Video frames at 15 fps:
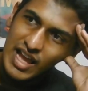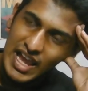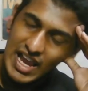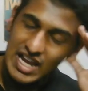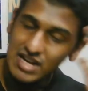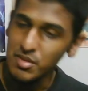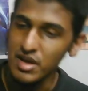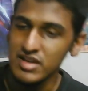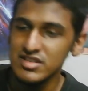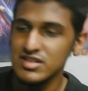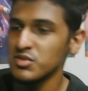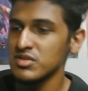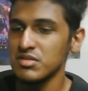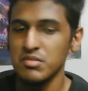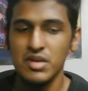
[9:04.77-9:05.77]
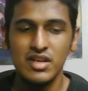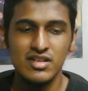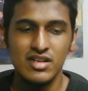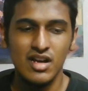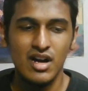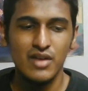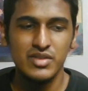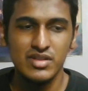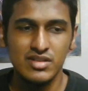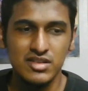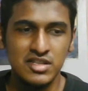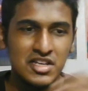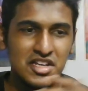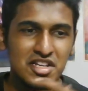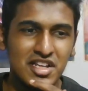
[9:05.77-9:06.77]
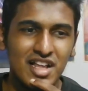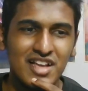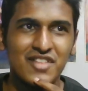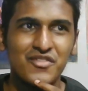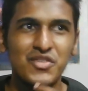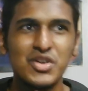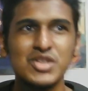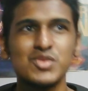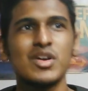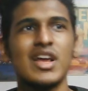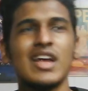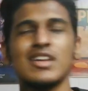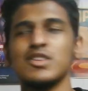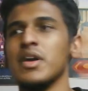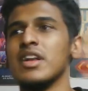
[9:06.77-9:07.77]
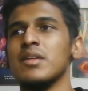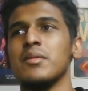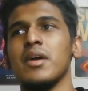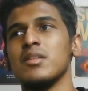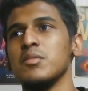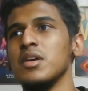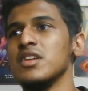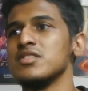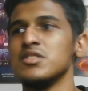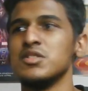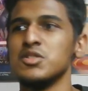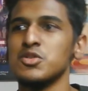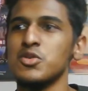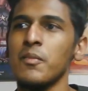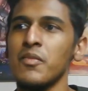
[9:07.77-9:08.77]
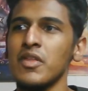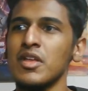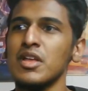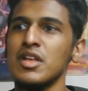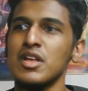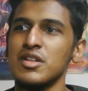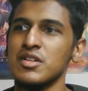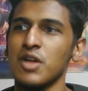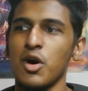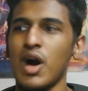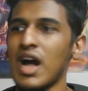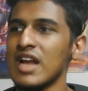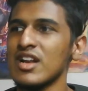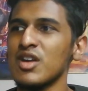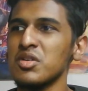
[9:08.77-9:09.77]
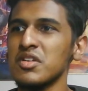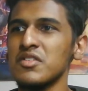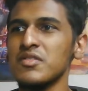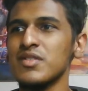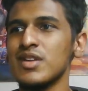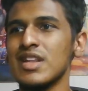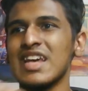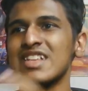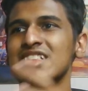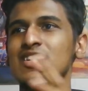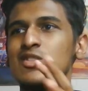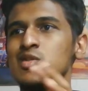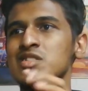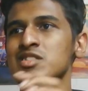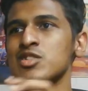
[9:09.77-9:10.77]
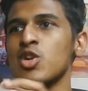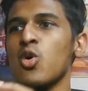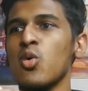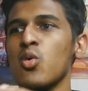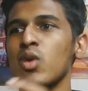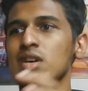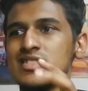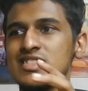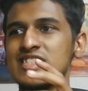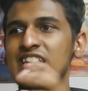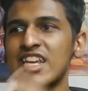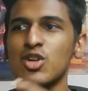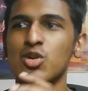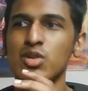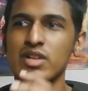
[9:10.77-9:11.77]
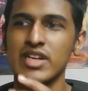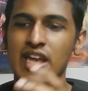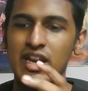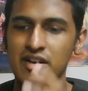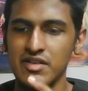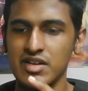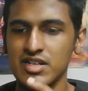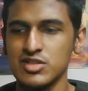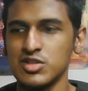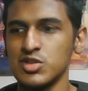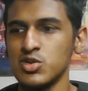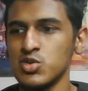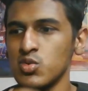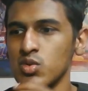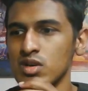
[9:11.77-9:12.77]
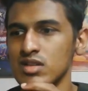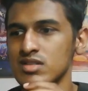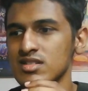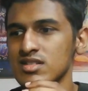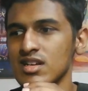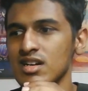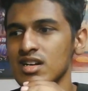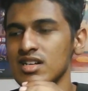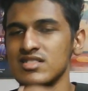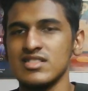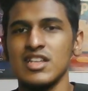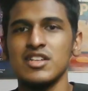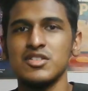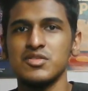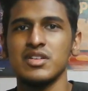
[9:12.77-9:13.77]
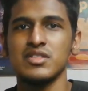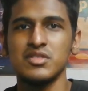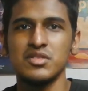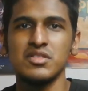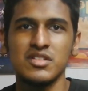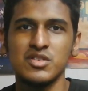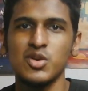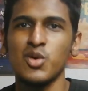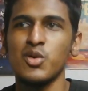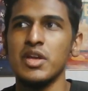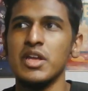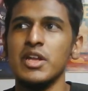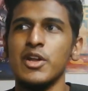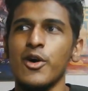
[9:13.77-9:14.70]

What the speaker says: animation was amazing. Obviously, like the first one had great animation too. So I don't even like there was no a single character who was eccentric to the story.